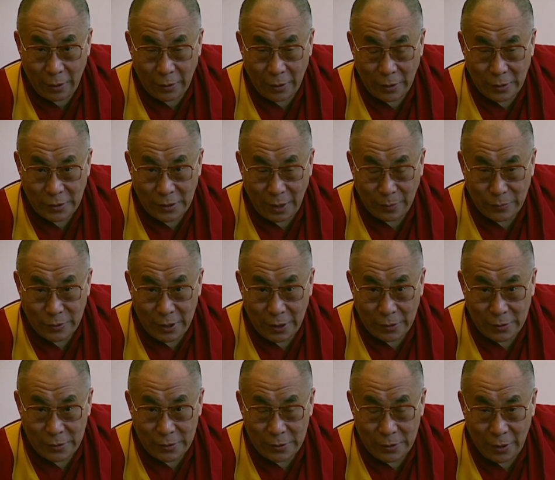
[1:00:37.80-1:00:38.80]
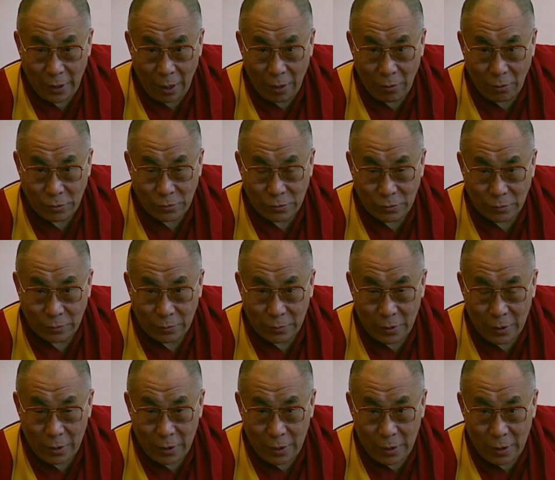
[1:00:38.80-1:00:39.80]
And in some sense, I also
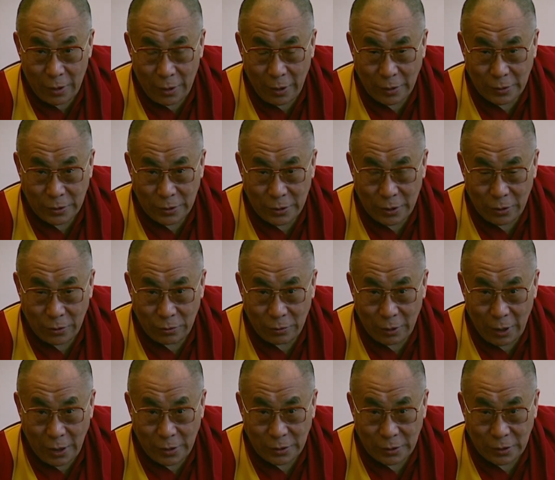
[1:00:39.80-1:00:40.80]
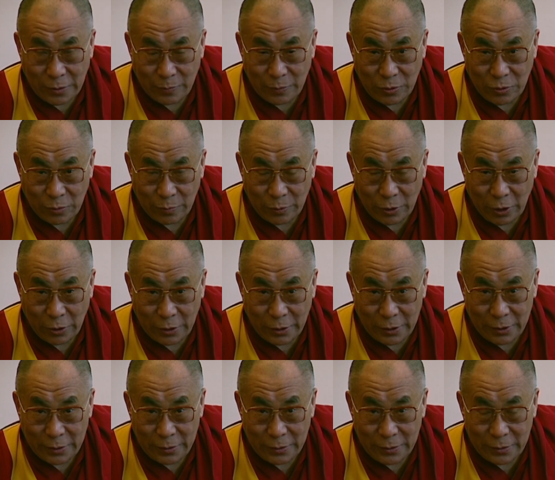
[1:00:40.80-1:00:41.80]
consider you as a spiritual
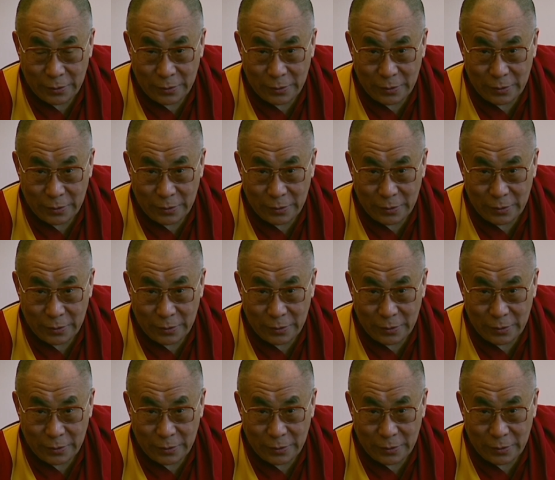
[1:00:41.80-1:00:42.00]
brother.